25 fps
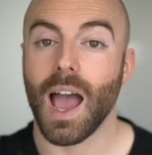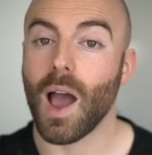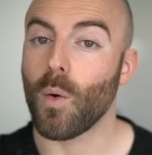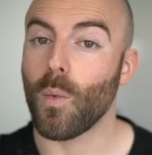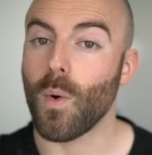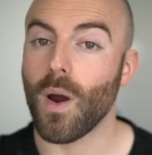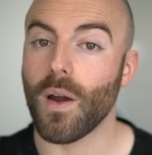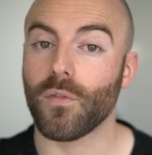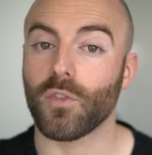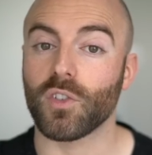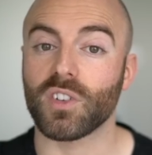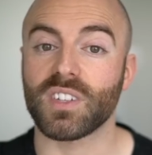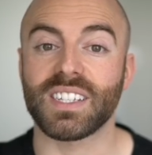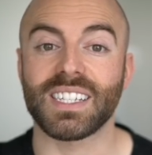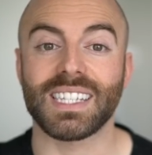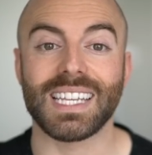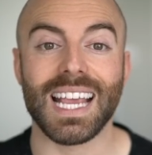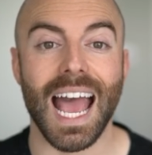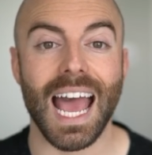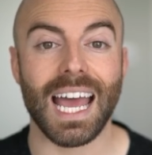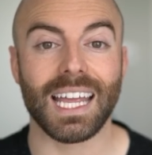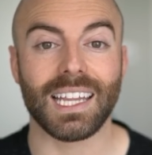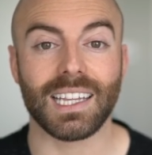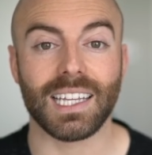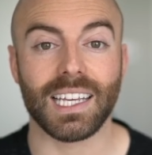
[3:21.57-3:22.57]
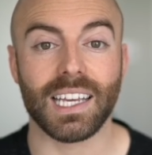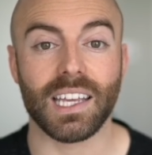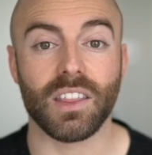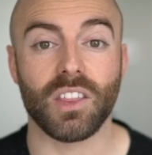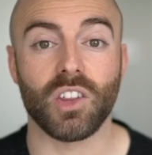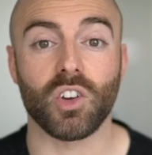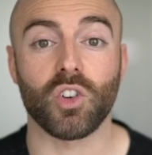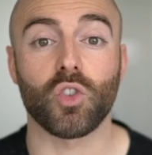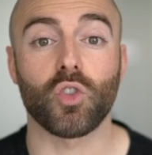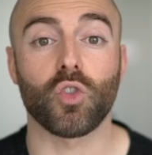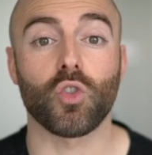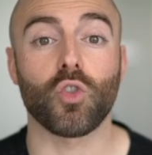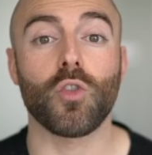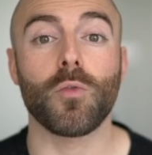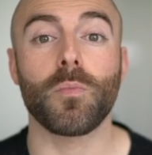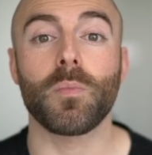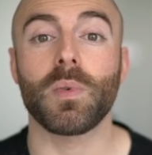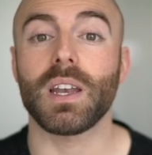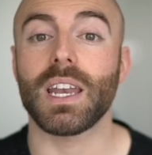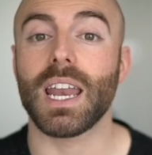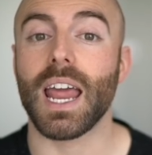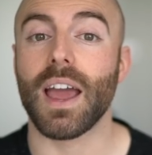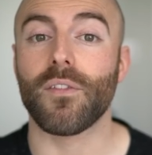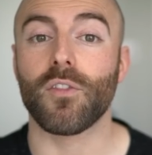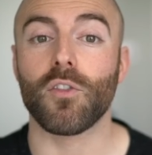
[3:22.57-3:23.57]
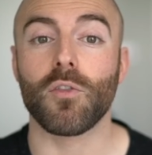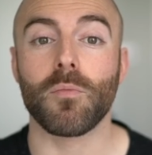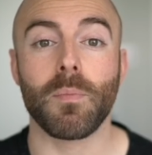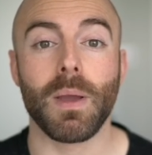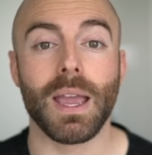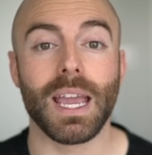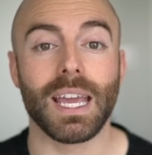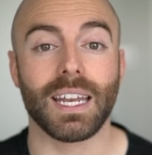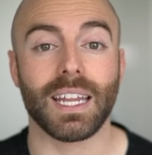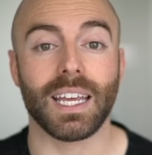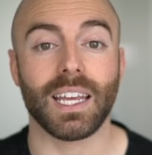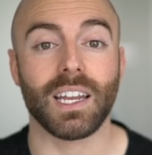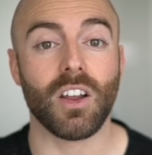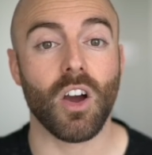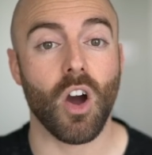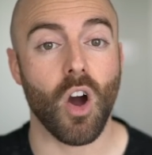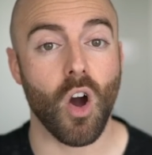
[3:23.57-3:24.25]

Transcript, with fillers: However, sadly, the group never made it